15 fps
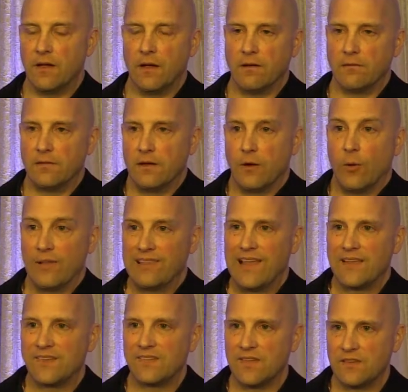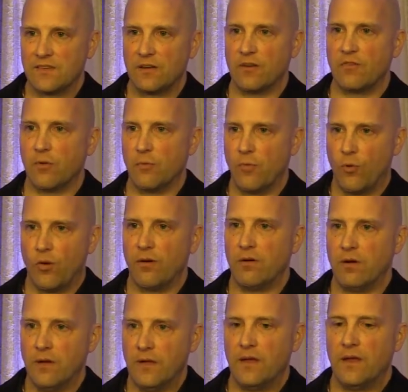a less sensitive or
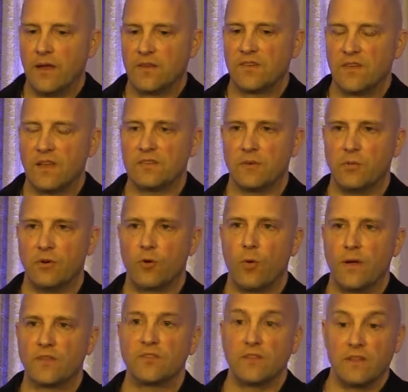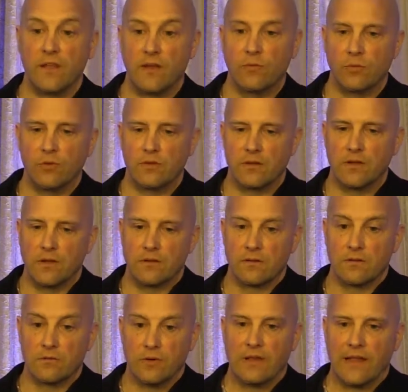more accessible question, then
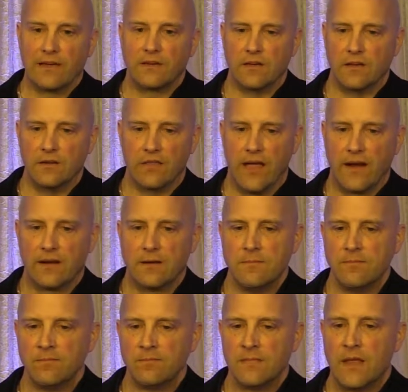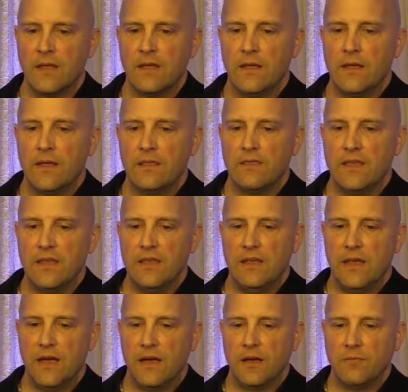we'd like to do that.
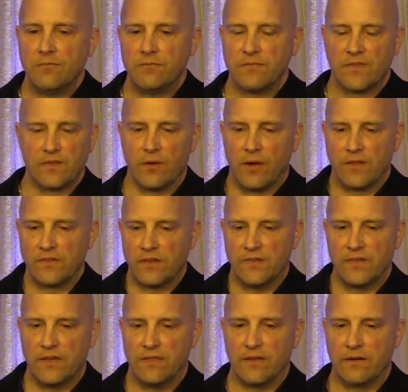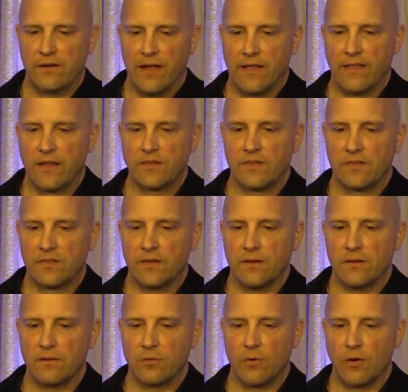So as I say there, that's
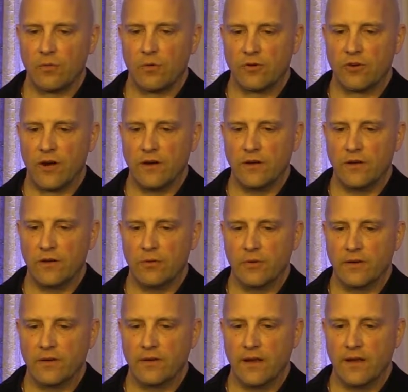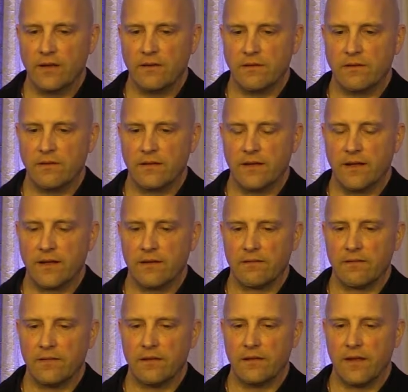what we're trying to do and
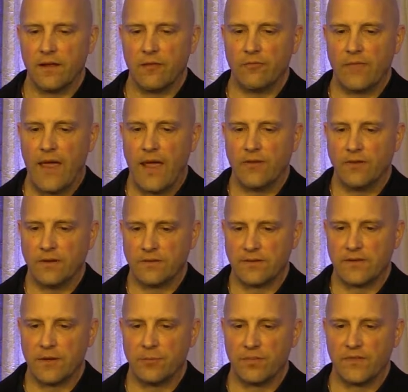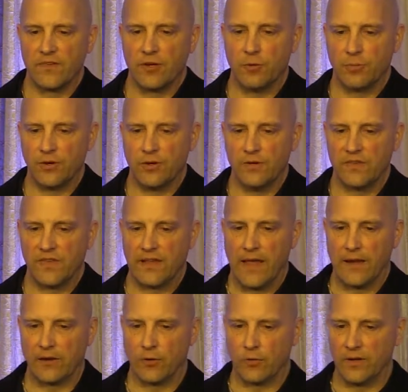have it still produce the
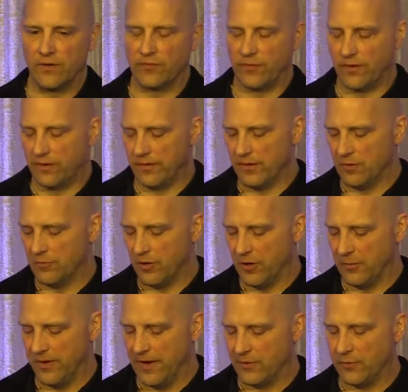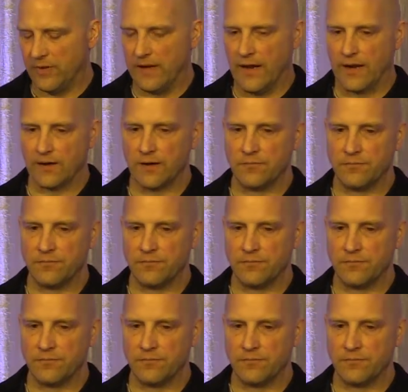categories for the Employment Equity Act.